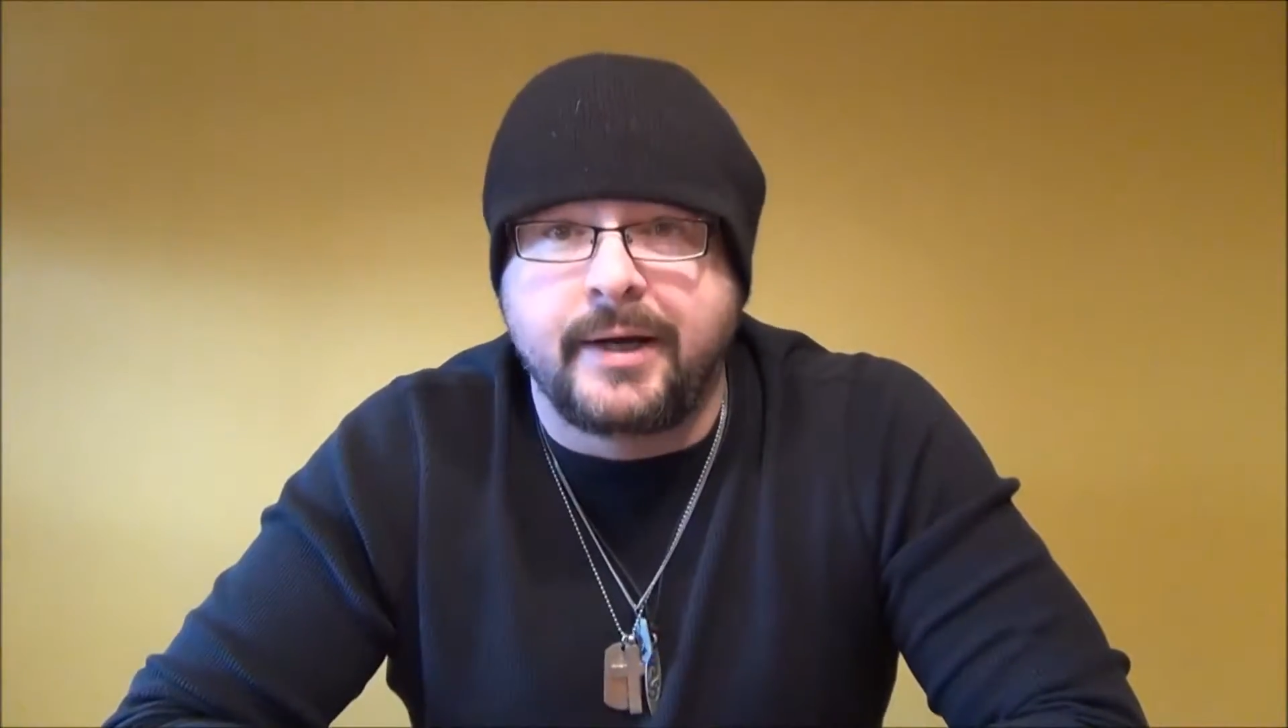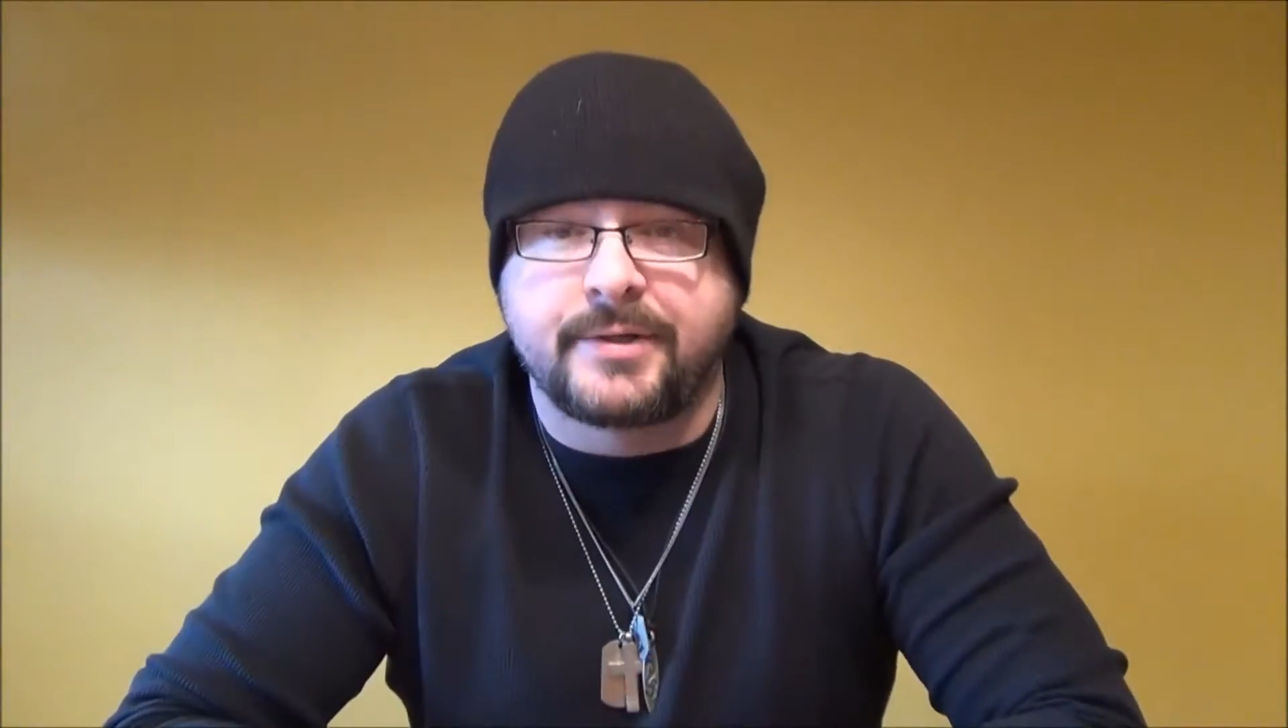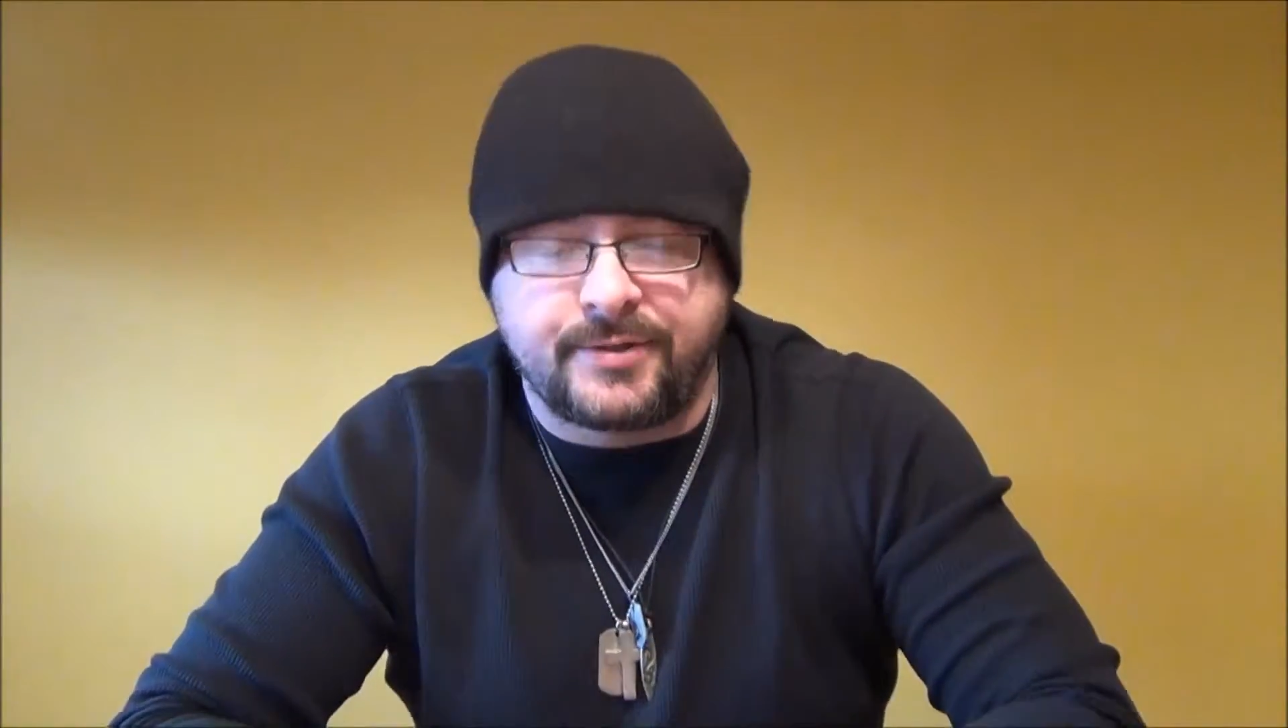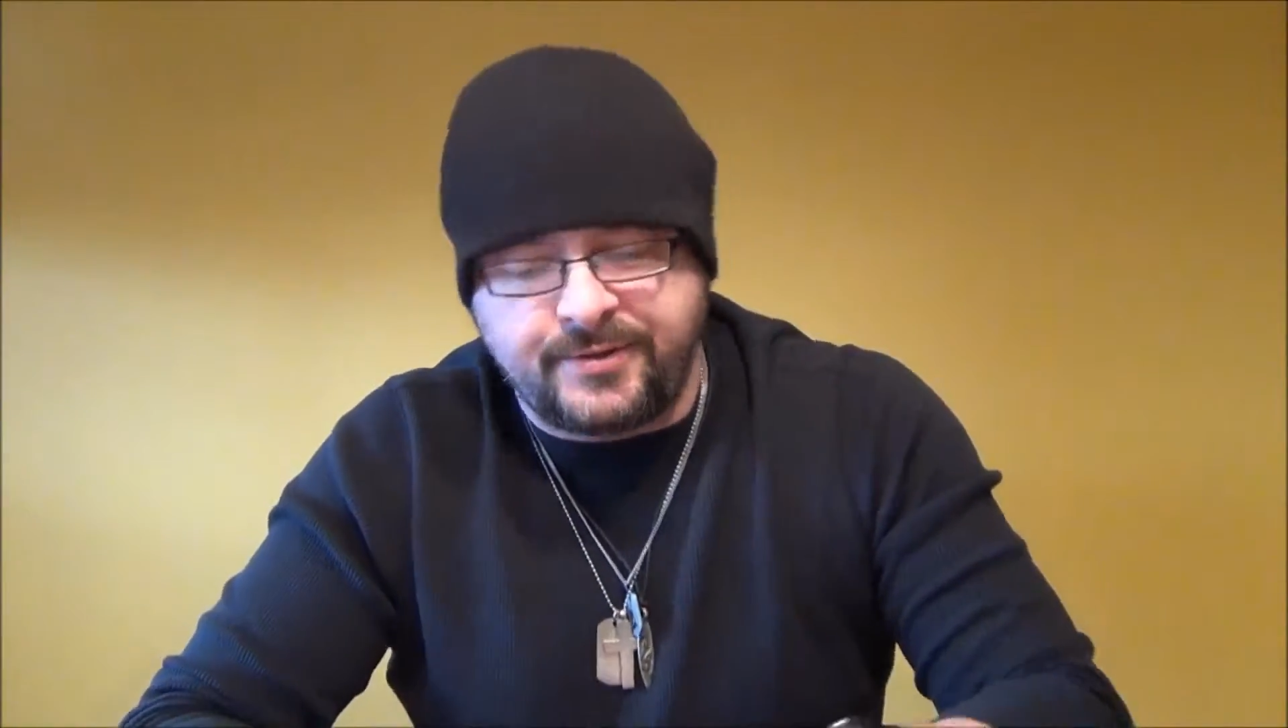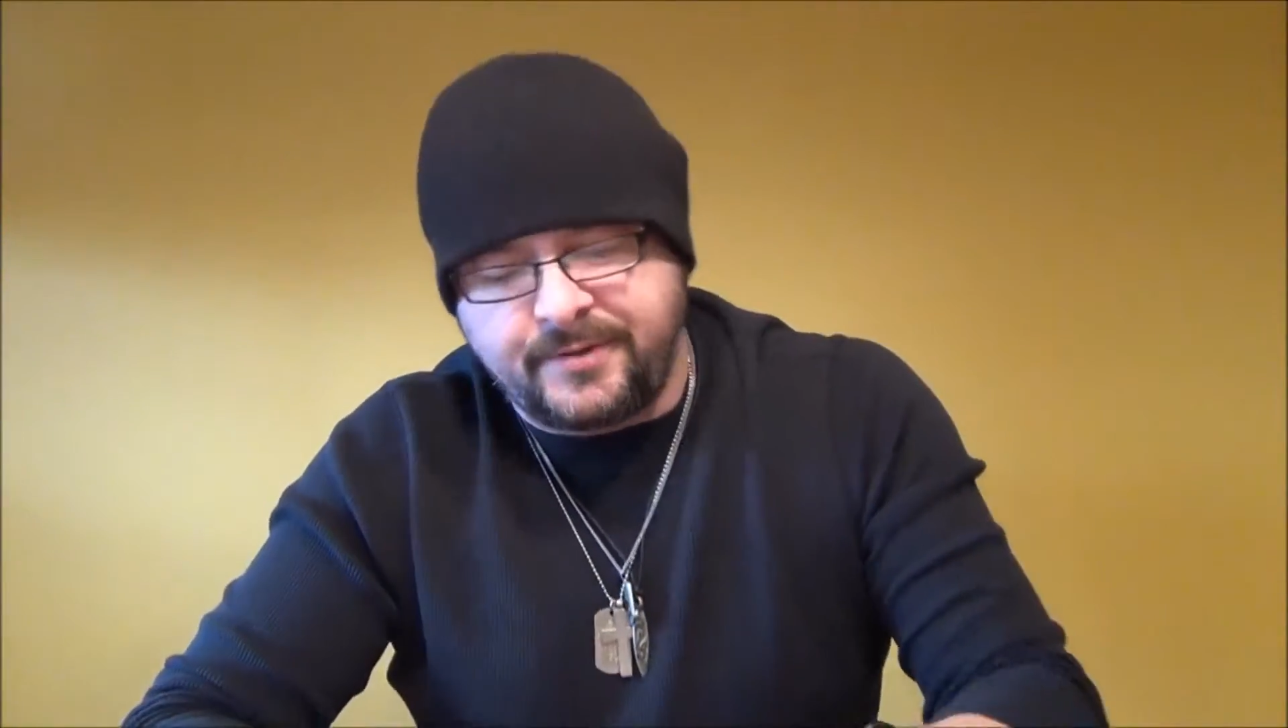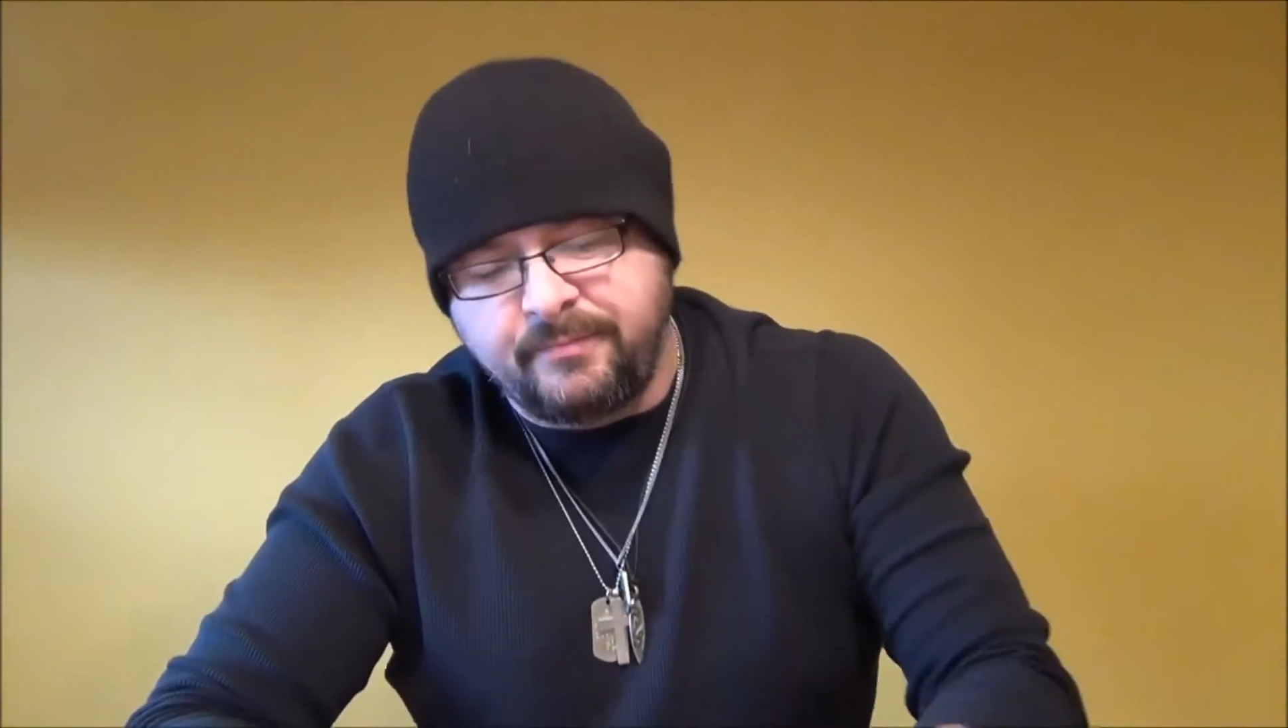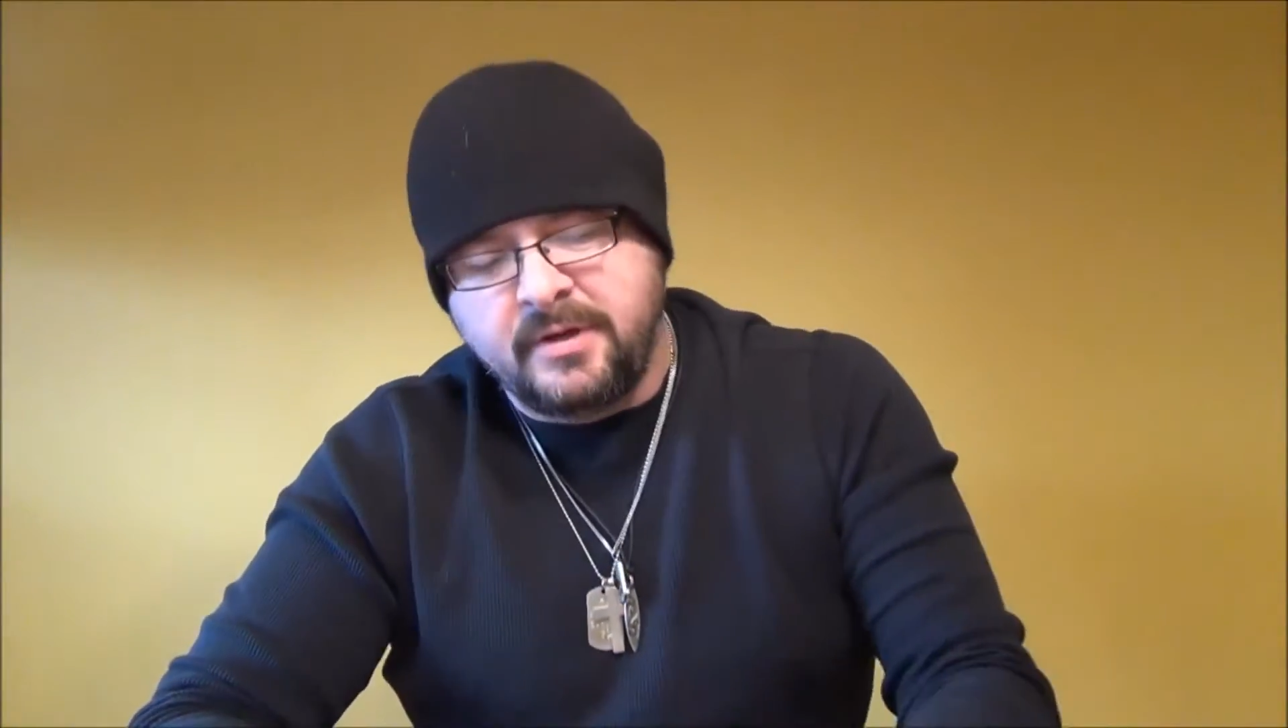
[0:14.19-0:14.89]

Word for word: answers.